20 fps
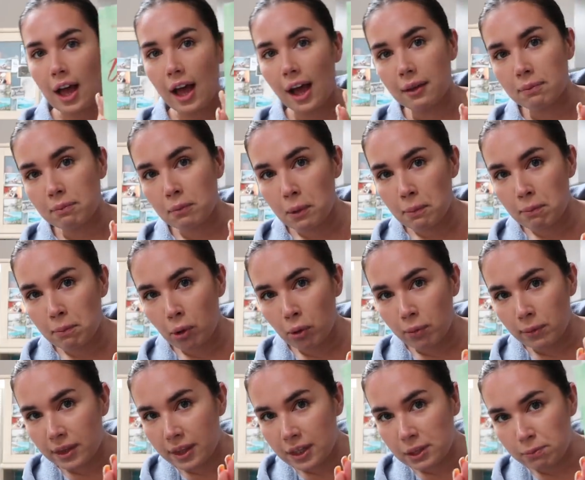And Mum bought
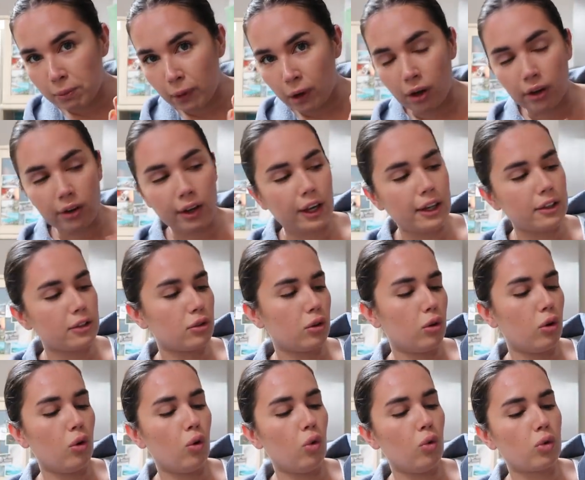me this book. It's
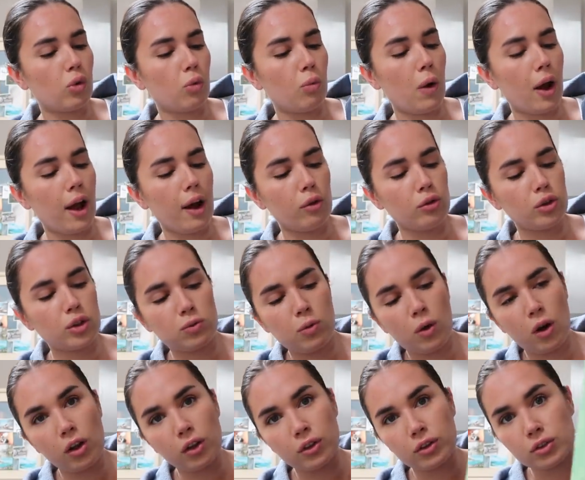called Wild
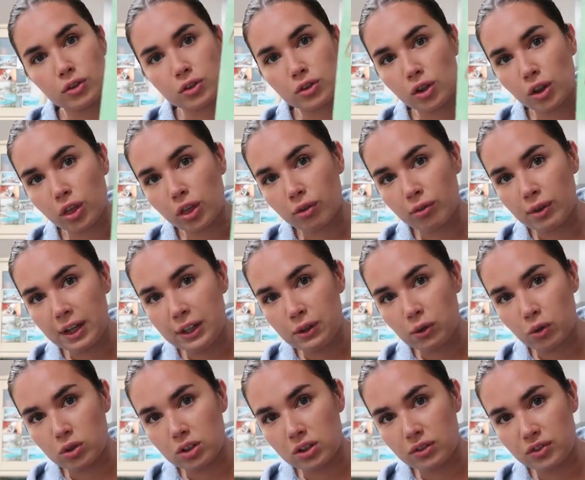Swans, Three
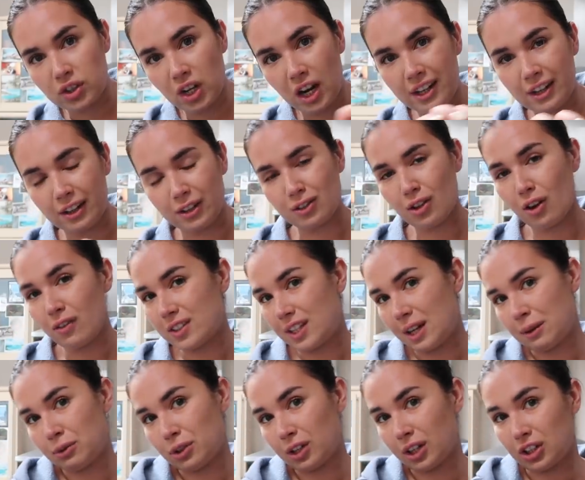Daughters of China. Because obviously
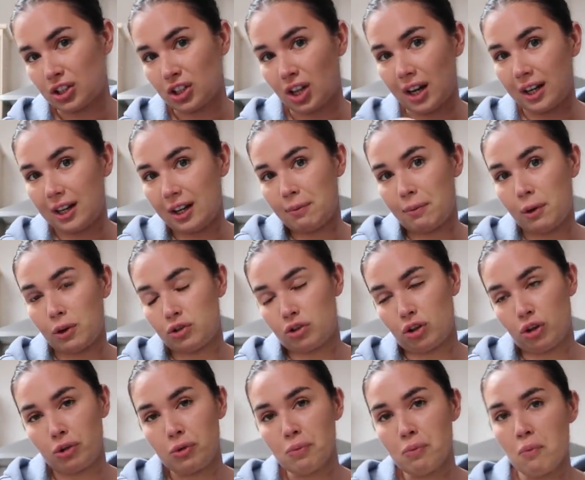I'm doing a China
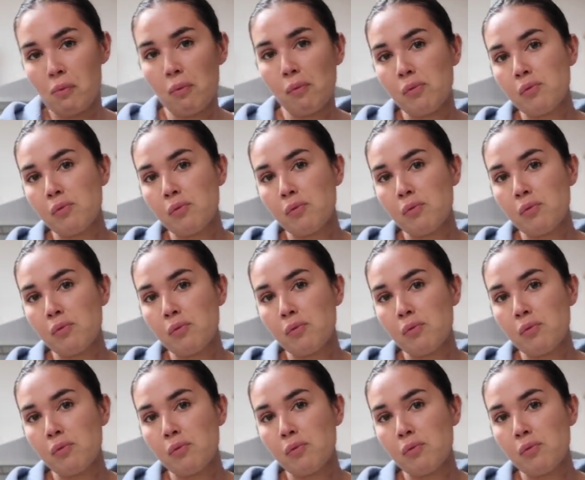module.